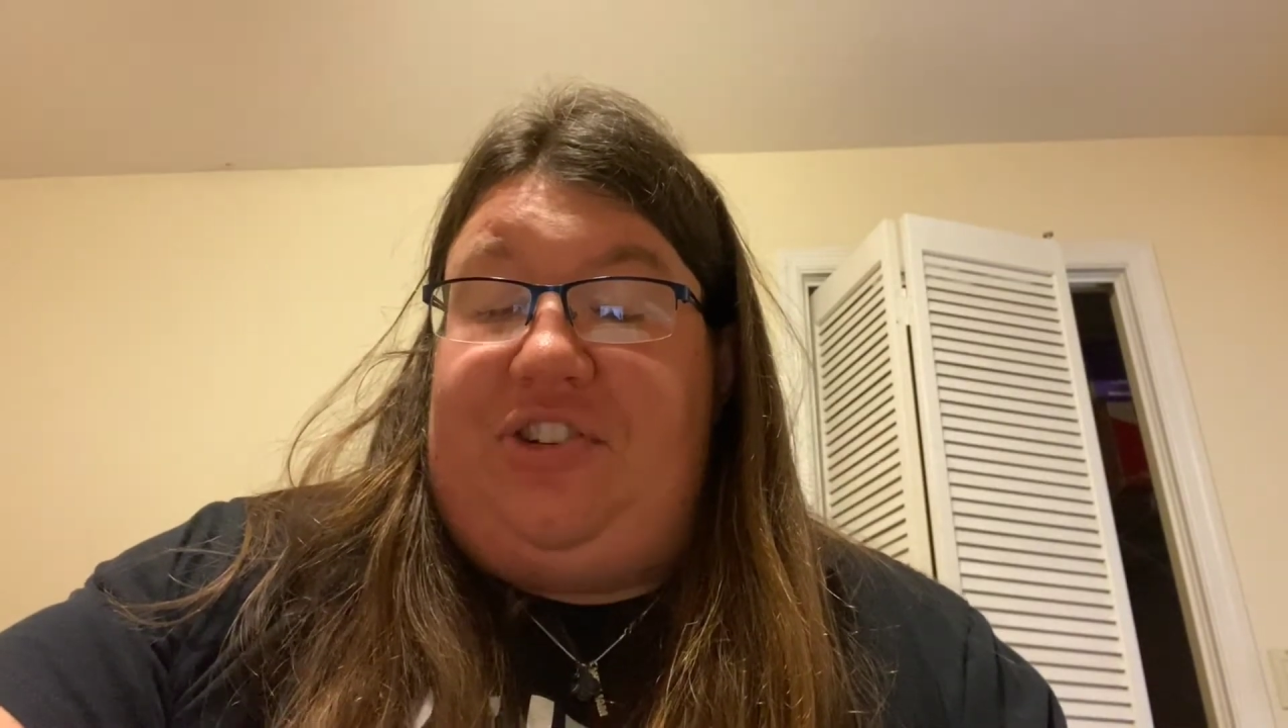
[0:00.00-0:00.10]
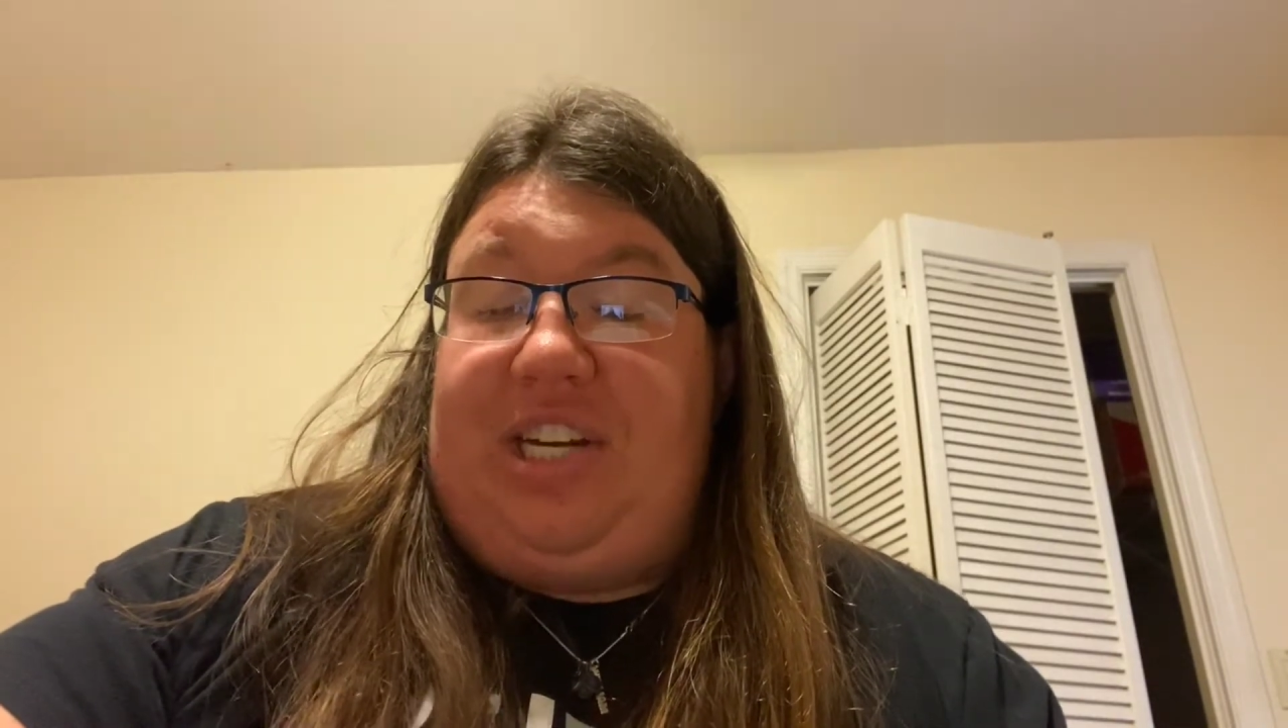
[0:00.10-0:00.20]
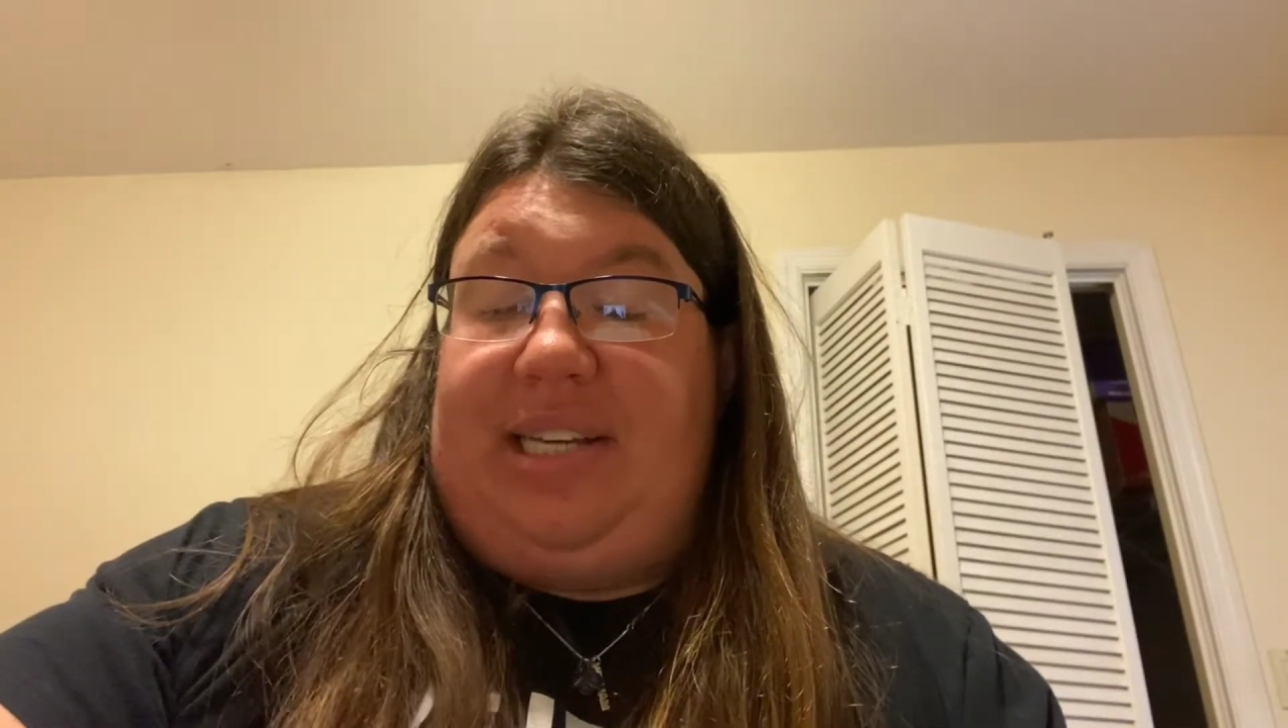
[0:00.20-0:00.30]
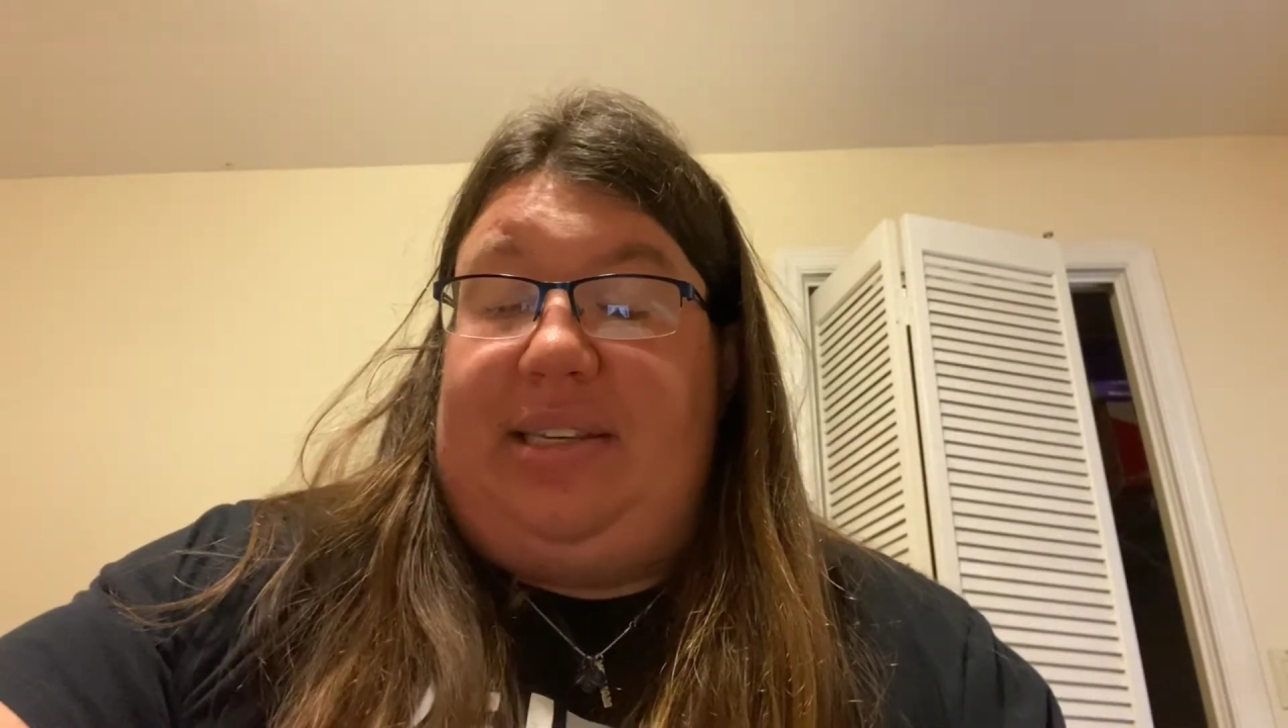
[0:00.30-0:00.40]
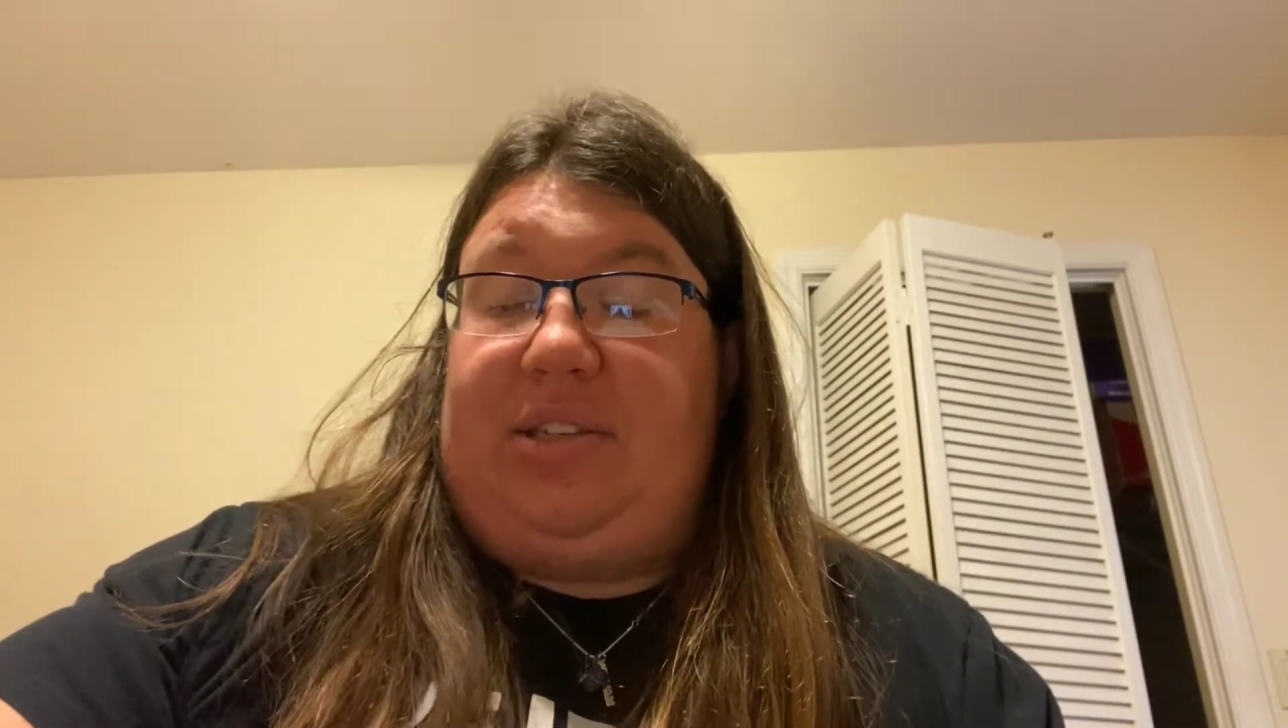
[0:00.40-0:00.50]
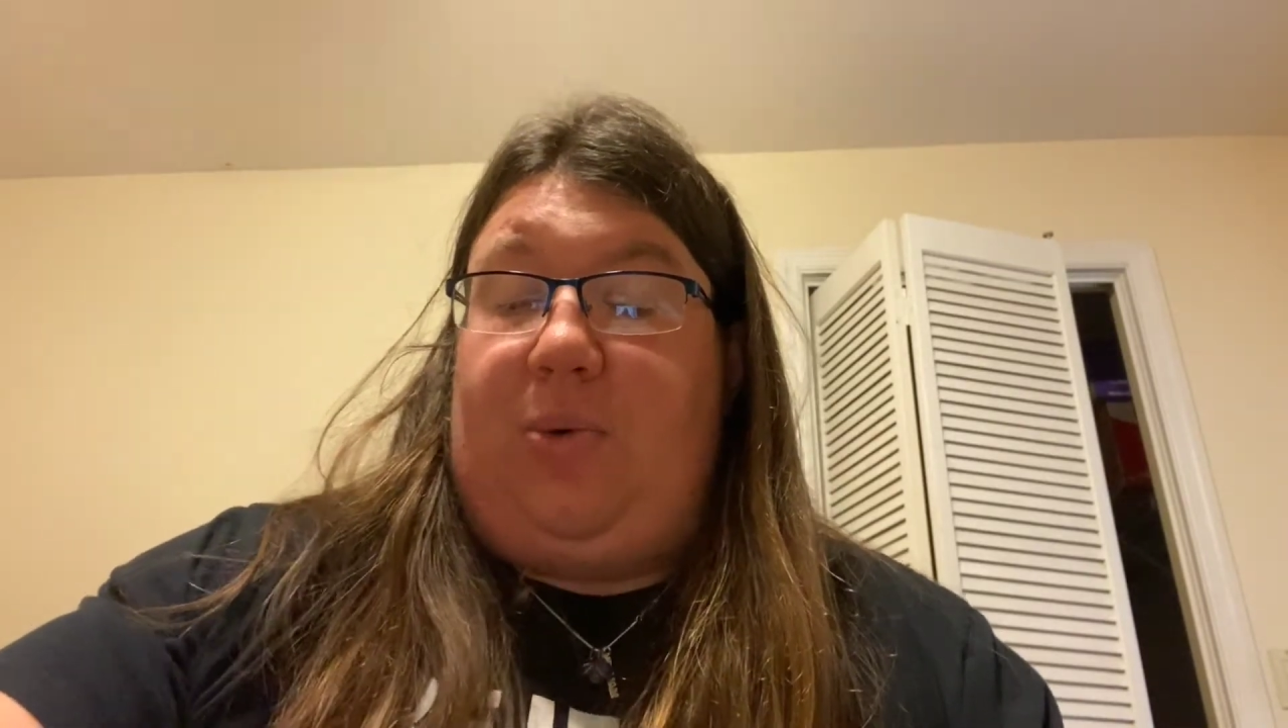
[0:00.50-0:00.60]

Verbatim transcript: Jesus